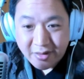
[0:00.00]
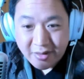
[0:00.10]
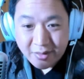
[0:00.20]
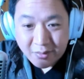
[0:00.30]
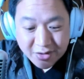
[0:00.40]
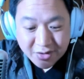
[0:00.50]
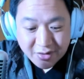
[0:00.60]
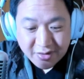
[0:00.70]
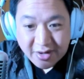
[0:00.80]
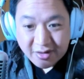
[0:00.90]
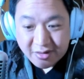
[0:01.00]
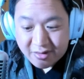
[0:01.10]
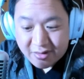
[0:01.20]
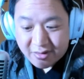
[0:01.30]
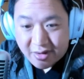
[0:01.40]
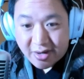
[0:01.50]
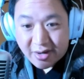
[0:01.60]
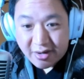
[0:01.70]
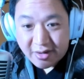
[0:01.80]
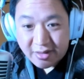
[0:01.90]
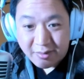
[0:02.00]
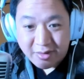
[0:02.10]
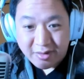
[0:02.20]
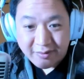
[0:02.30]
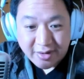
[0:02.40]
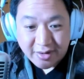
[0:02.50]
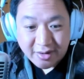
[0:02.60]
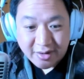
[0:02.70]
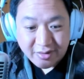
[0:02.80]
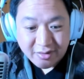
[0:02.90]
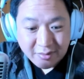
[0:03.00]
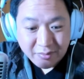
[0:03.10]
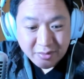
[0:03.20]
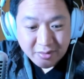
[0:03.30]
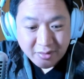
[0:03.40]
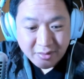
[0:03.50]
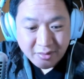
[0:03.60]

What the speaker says: which says, and let me see if I can get this up here.